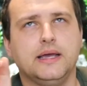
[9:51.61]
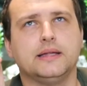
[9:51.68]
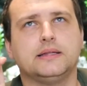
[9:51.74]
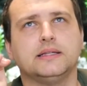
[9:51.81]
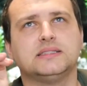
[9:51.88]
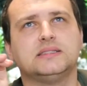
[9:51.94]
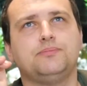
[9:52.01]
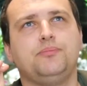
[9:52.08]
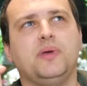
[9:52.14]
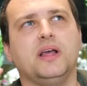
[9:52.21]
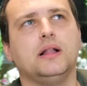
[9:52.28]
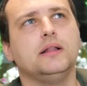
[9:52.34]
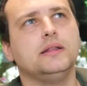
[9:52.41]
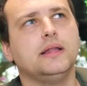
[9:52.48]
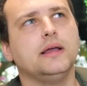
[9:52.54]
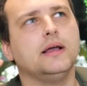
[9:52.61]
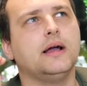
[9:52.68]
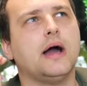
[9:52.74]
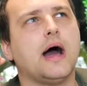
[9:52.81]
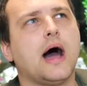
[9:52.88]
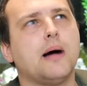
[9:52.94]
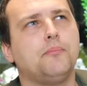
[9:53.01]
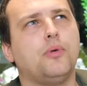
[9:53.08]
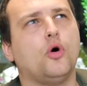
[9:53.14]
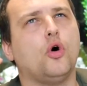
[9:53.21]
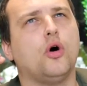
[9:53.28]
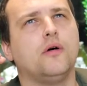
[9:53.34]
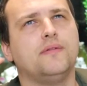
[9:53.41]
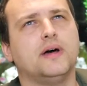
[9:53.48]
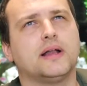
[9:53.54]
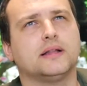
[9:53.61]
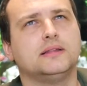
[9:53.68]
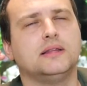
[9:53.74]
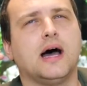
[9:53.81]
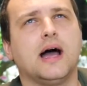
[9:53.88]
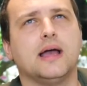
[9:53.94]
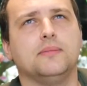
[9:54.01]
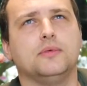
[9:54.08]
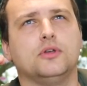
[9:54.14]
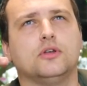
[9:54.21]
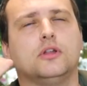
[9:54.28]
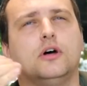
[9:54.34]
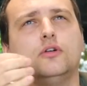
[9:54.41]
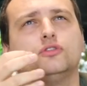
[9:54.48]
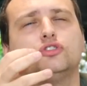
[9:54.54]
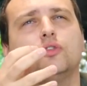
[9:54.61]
It is building up over time, you know.